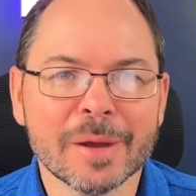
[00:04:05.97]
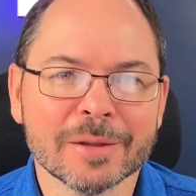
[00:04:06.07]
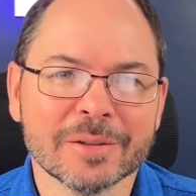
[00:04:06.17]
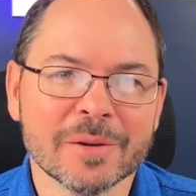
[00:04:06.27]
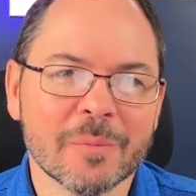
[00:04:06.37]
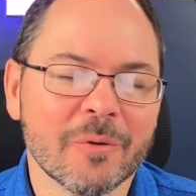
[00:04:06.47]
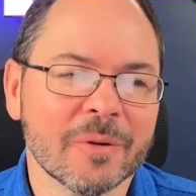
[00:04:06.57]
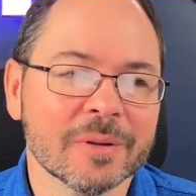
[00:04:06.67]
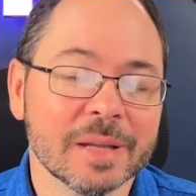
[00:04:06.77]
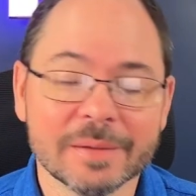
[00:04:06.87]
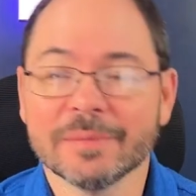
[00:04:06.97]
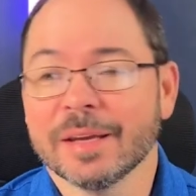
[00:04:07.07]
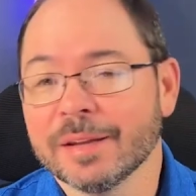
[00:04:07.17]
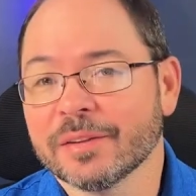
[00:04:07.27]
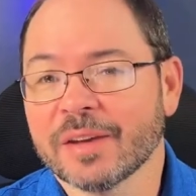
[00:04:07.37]
out there more. And
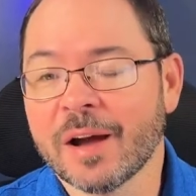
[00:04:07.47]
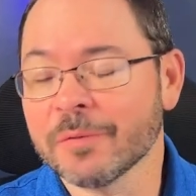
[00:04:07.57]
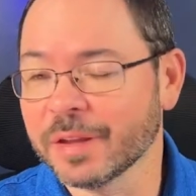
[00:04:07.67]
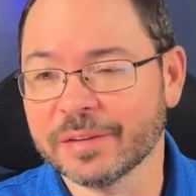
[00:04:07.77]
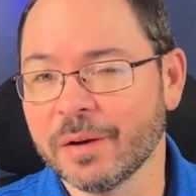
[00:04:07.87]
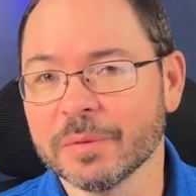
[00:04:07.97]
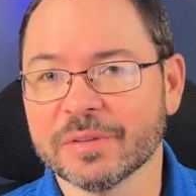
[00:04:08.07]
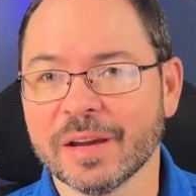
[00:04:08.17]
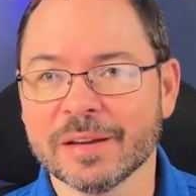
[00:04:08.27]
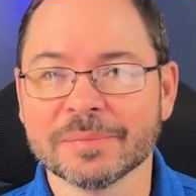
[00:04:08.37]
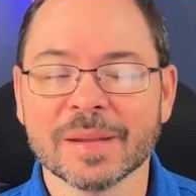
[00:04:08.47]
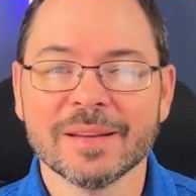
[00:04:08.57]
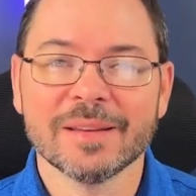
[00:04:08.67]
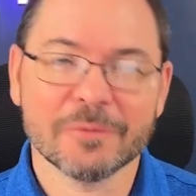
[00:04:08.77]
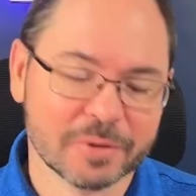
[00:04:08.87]
in the South, that's how we say it.
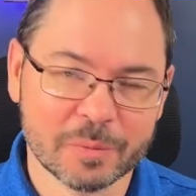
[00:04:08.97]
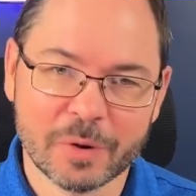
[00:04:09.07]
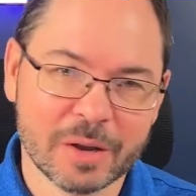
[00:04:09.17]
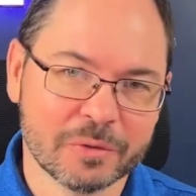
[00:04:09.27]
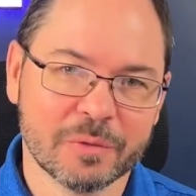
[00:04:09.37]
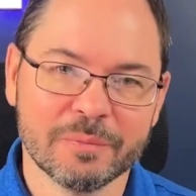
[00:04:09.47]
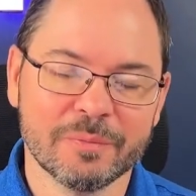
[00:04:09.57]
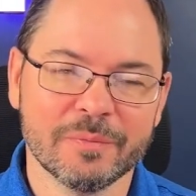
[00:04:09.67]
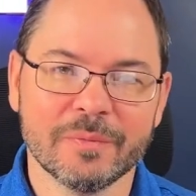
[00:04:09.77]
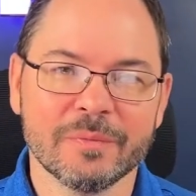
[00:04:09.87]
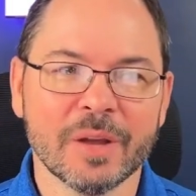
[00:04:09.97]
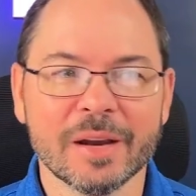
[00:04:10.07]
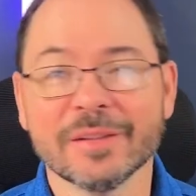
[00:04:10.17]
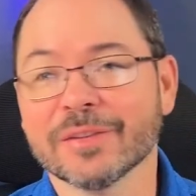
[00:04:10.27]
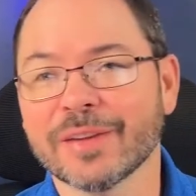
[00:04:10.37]
If you're somewhere else,
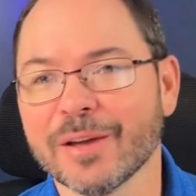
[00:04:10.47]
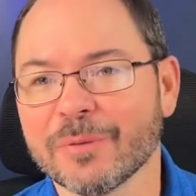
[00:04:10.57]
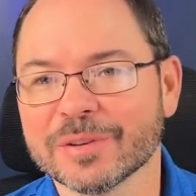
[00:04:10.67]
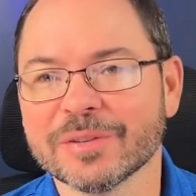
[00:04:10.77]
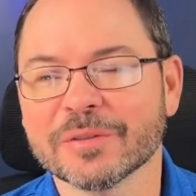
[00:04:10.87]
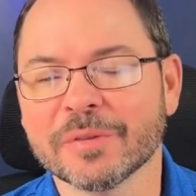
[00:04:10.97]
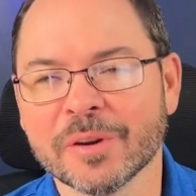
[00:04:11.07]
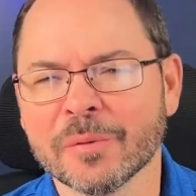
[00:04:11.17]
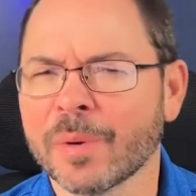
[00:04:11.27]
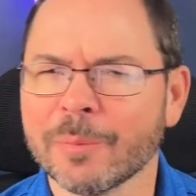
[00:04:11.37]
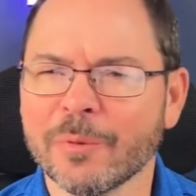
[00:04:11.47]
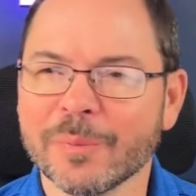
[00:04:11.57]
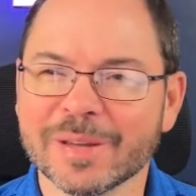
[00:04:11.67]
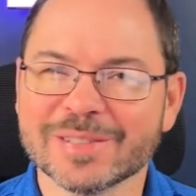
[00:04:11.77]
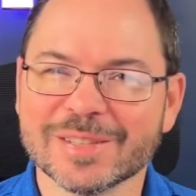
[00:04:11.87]
not in the South watching this video, it probably won't
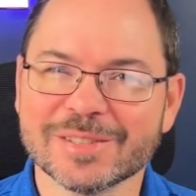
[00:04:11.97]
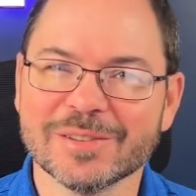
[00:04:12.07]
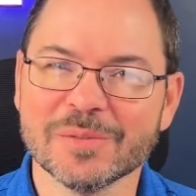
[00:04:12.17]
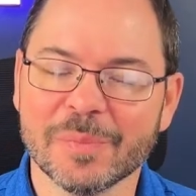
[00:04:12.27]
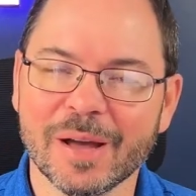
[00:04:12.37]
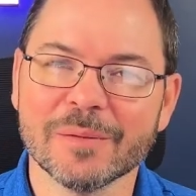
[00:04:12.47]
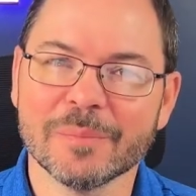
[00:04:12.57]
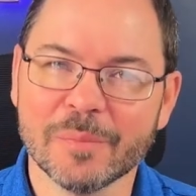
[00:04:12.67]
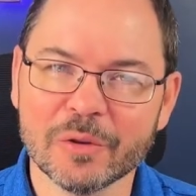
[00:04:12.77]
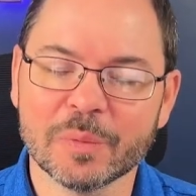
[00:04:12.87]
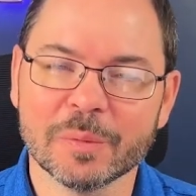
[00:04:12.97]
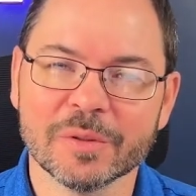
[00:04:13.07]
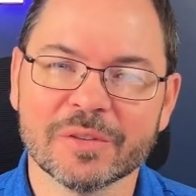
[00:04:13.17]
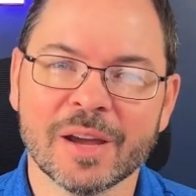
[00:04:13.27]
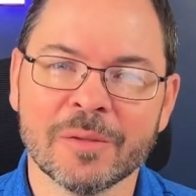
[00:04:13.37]
make sense to you. But most people in
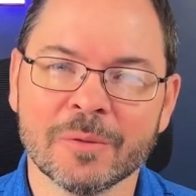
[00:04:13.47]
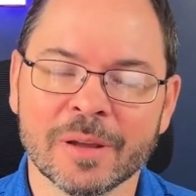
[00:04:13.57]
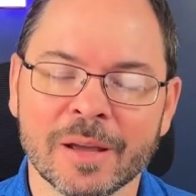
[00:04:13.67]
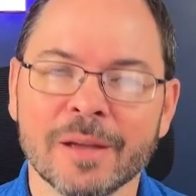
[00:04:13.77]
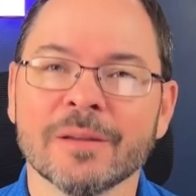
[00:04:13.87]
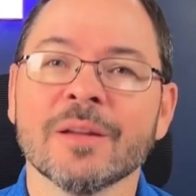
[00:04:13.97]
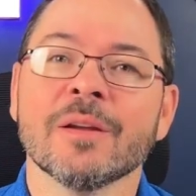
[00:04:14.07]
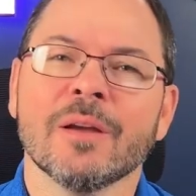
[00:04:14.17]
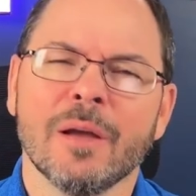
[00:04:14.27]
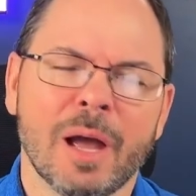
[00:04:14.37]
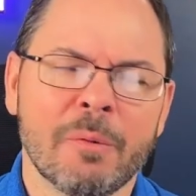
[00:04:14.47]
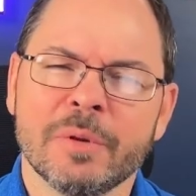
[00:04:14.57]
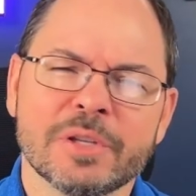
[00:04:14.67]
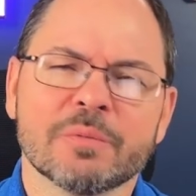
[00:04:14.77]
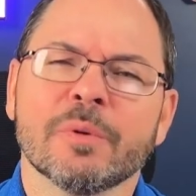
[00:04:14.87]
the South are like, hey, I
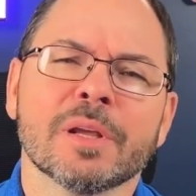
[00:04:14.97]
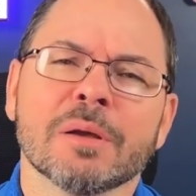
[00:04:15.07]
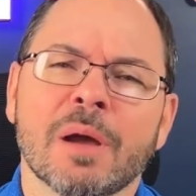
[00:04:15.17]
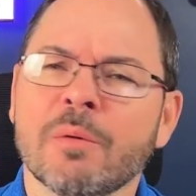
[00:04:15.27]
just want to get